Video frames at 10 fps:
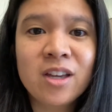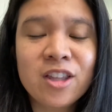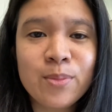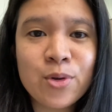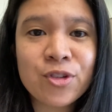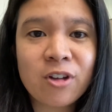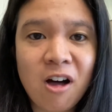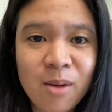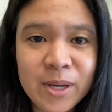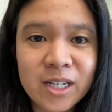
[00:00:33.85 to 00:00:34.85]
the most
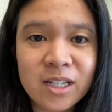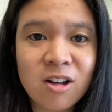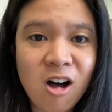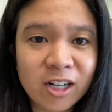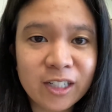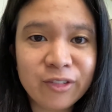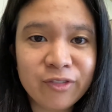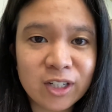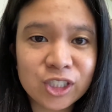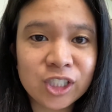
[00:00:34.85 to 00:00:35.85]
common cognitive
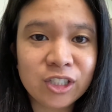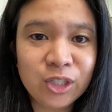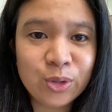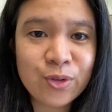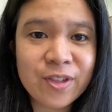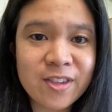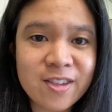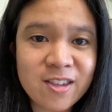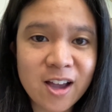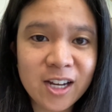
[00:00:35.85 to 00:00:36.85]
function used in
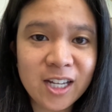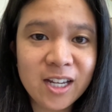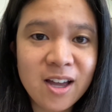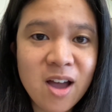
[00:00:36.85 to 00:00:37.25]
society